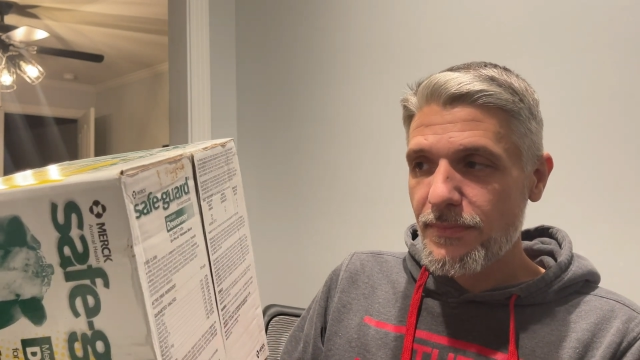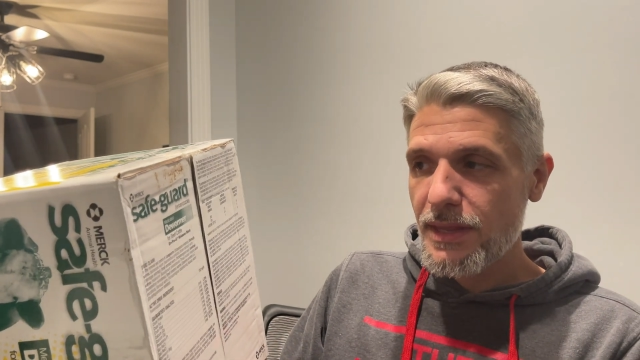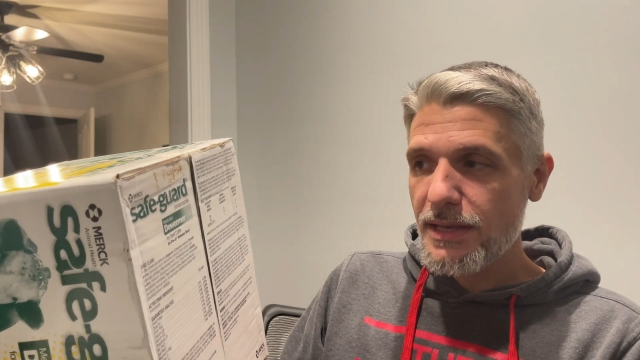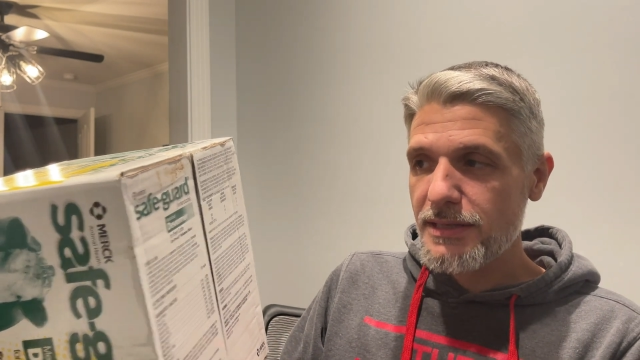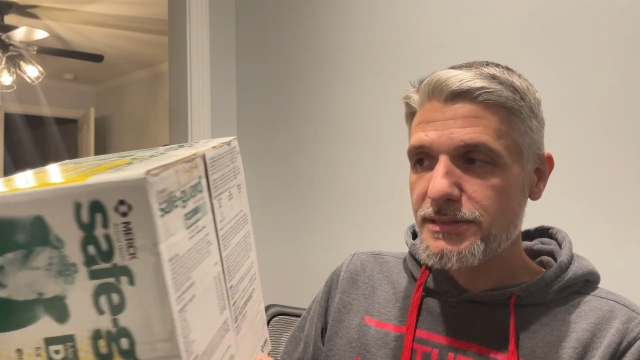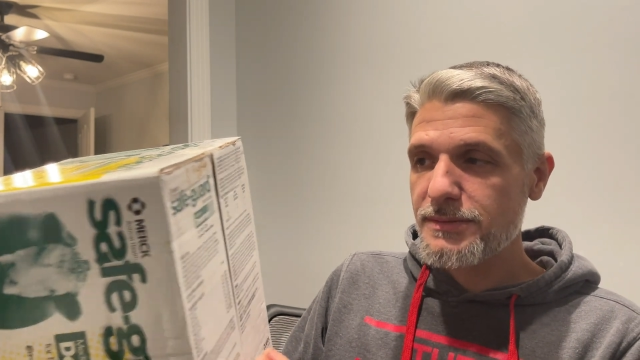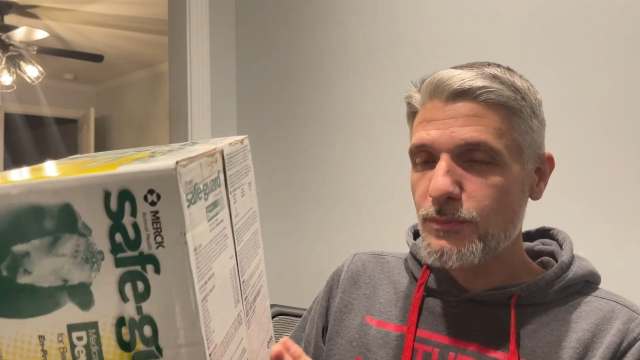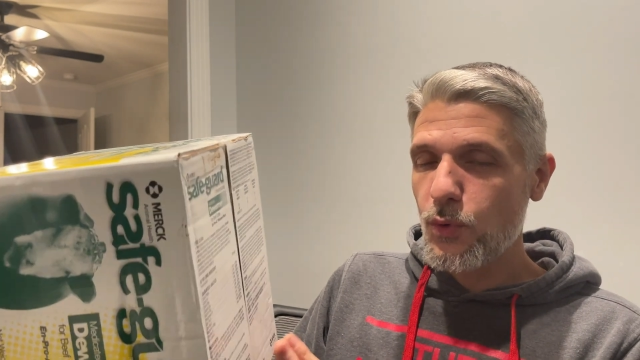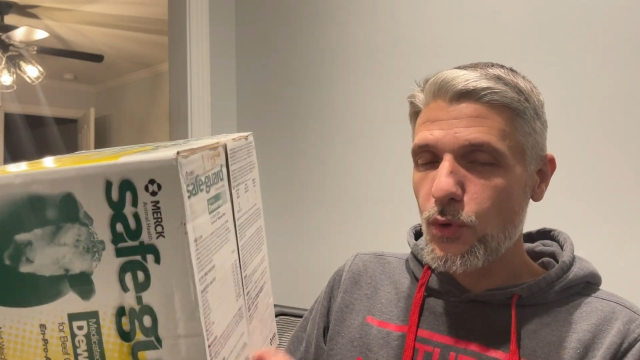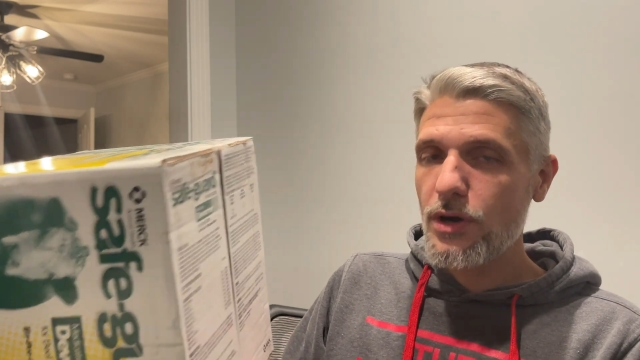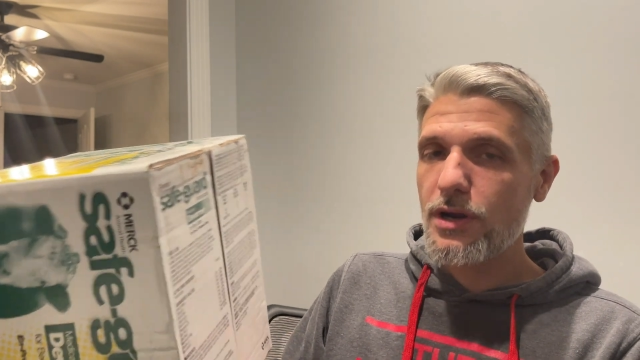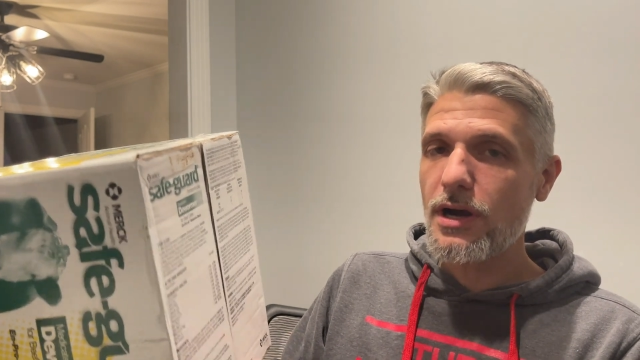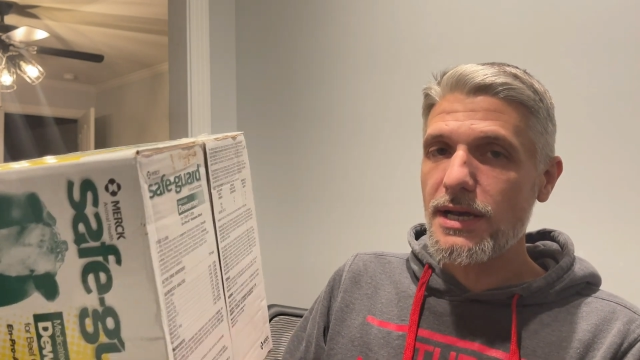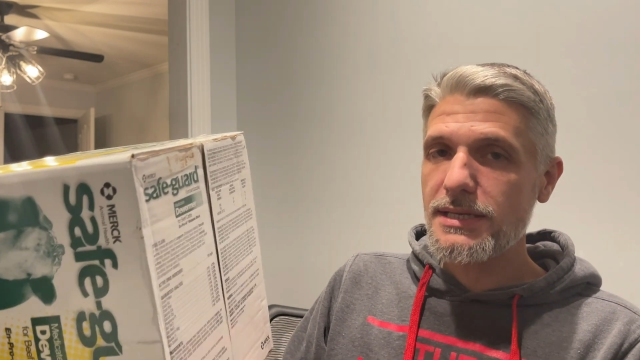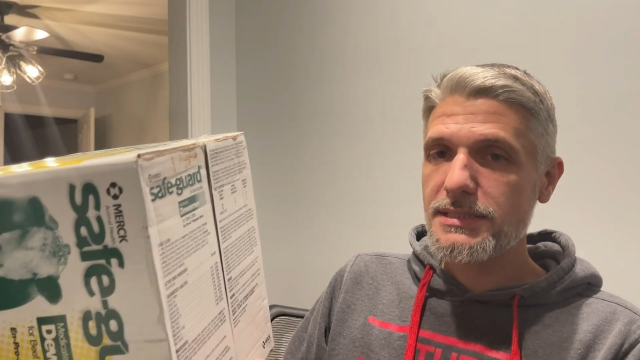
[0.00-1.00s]
It's more
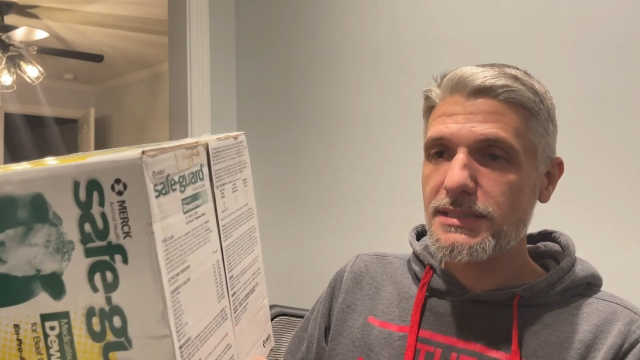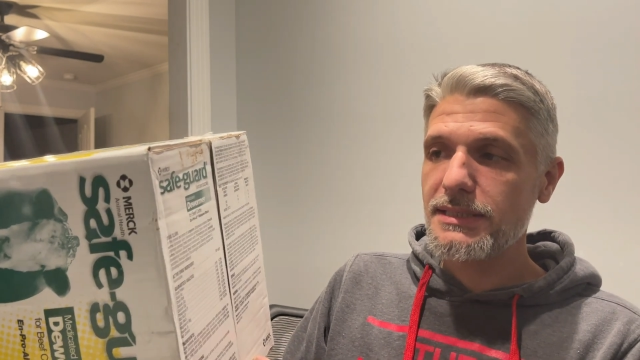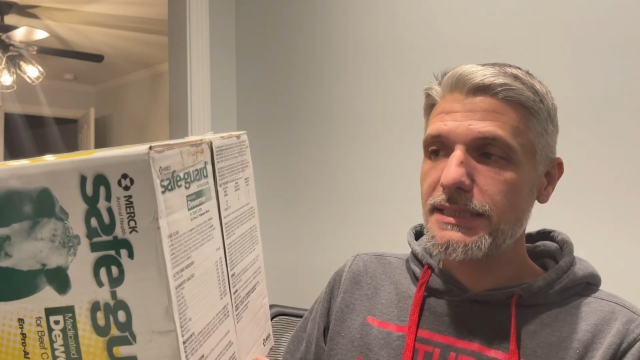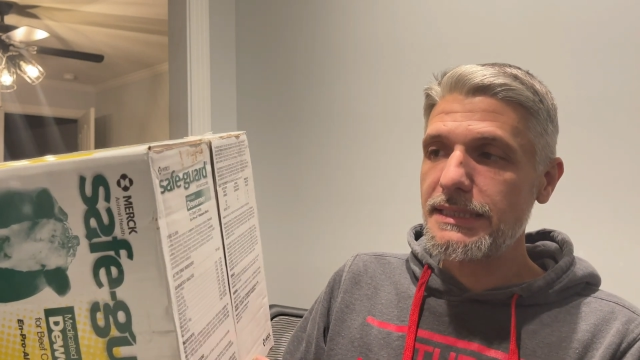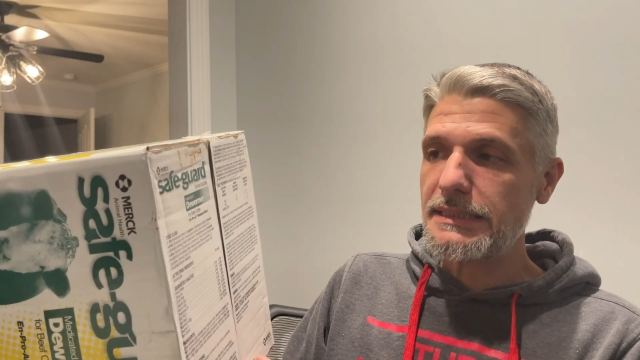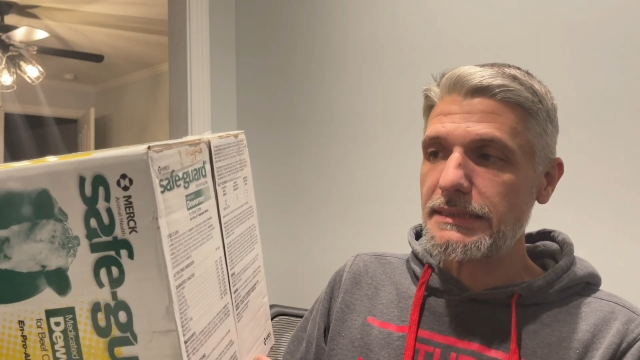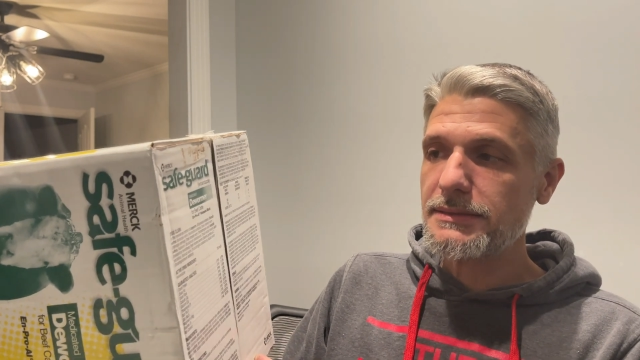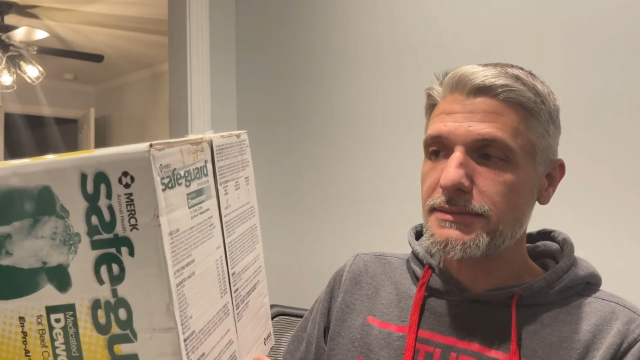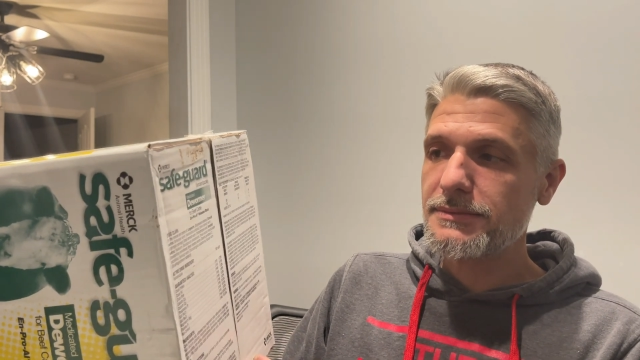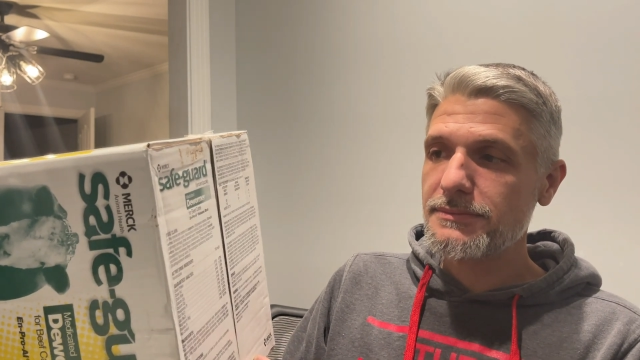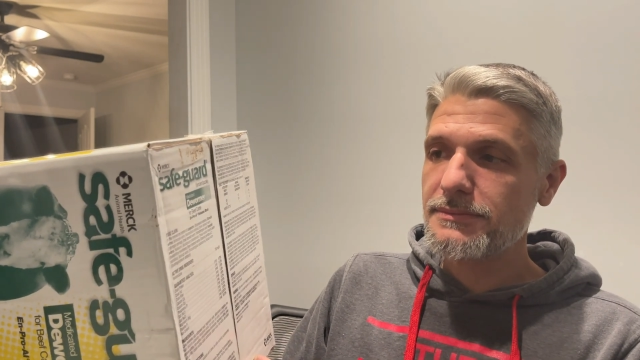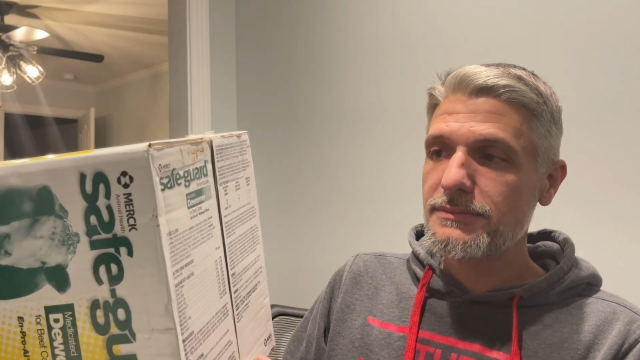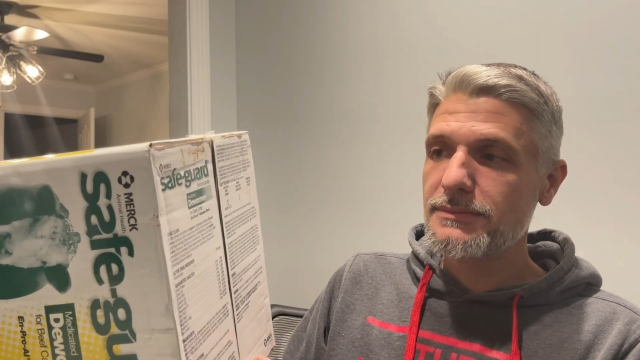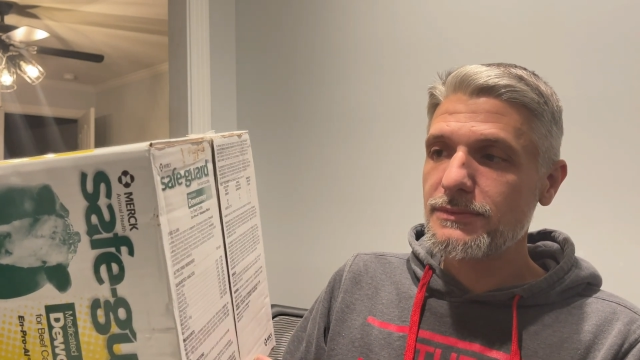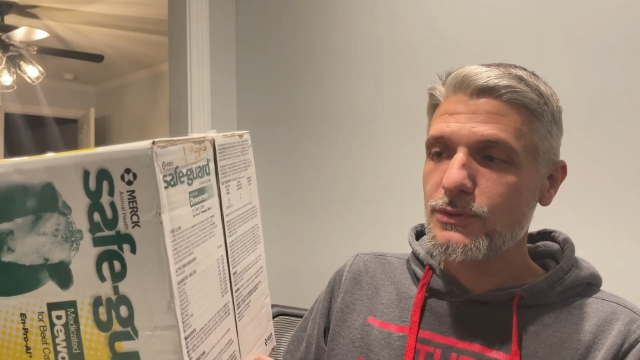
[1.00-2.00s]
costly,
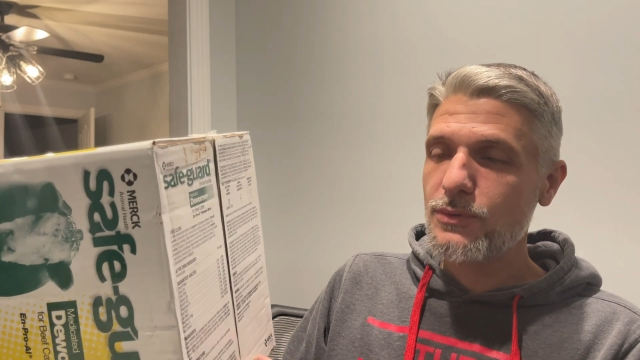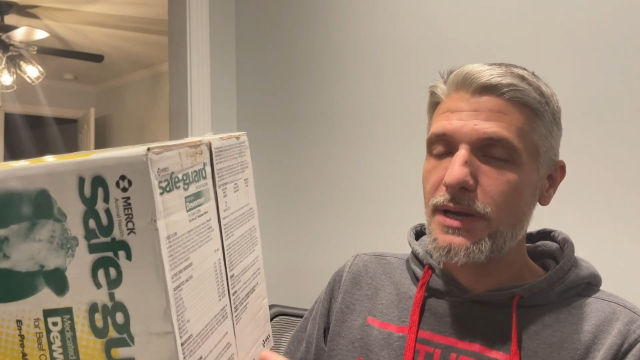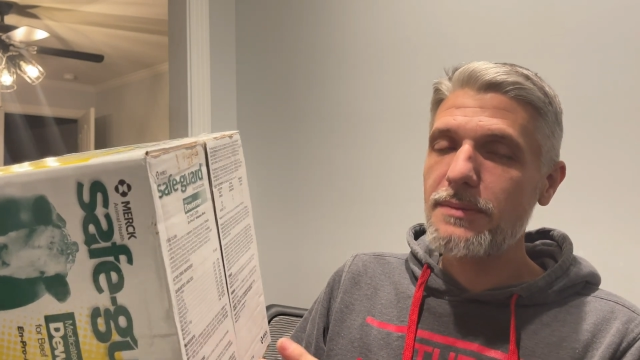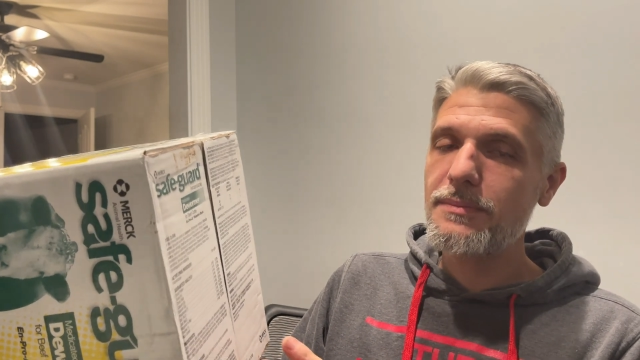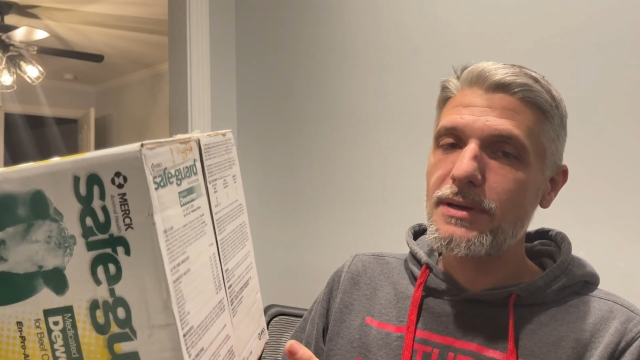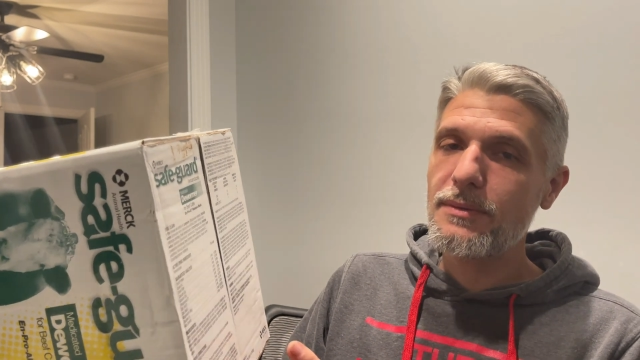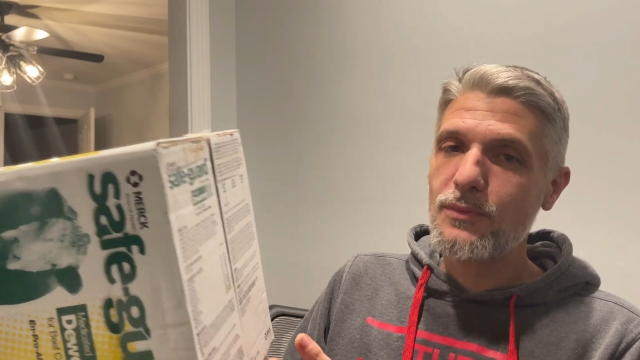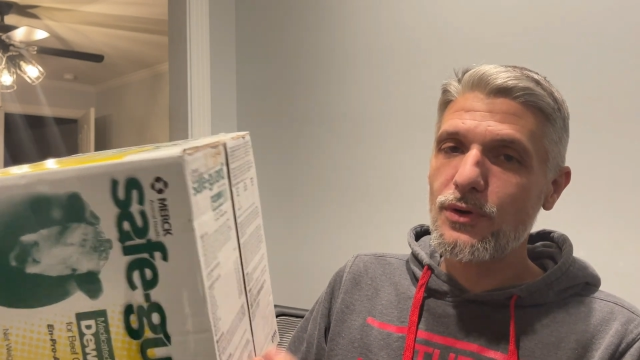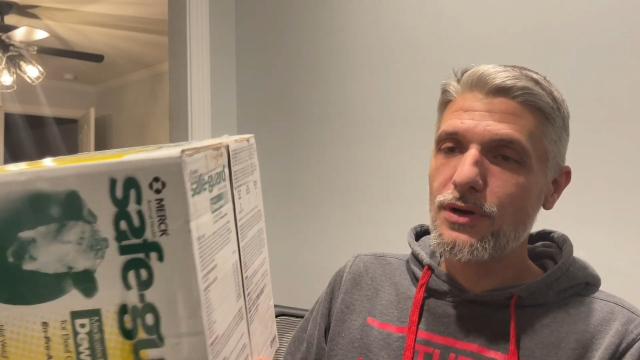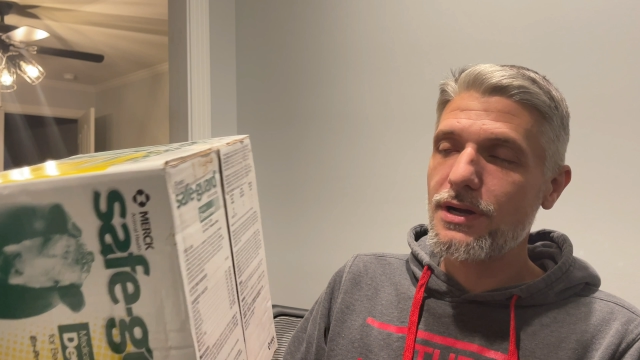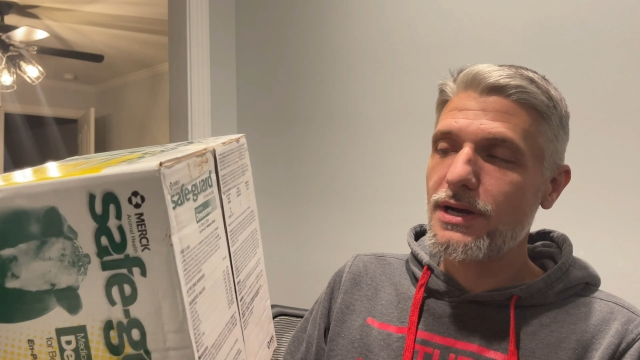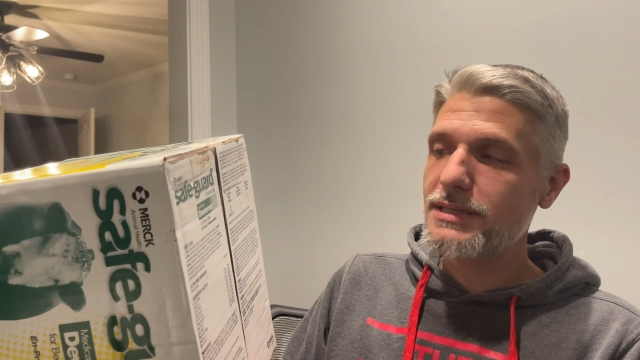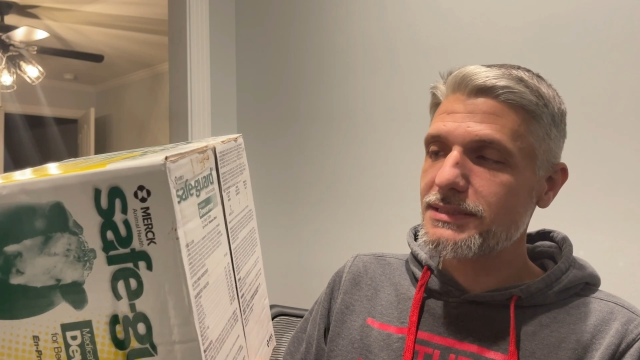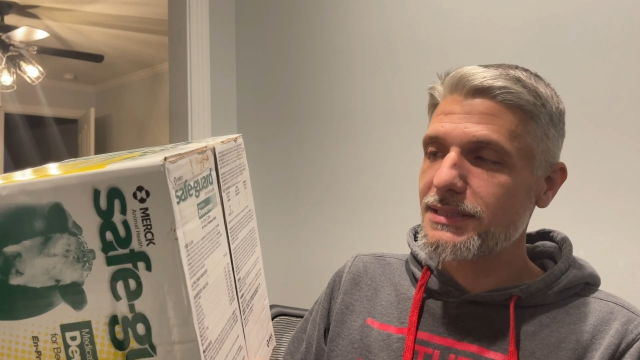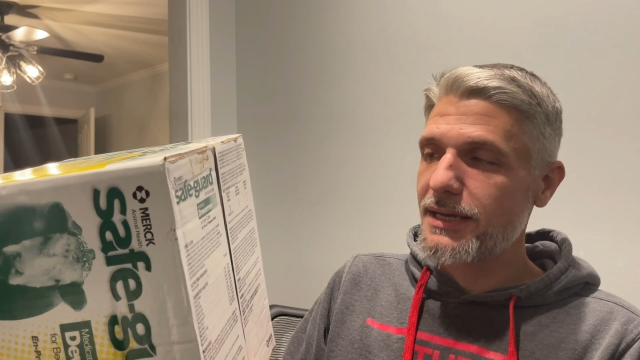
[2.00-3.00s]
quite a bit more
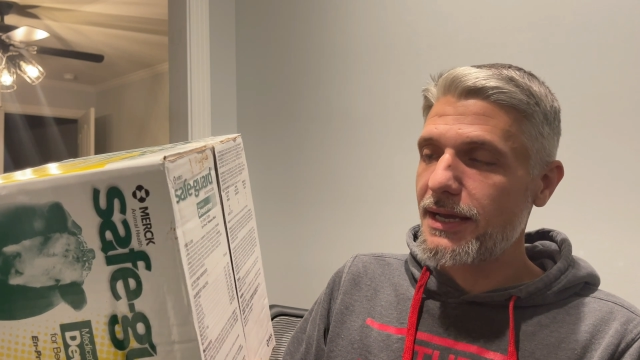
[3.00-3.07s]
costly,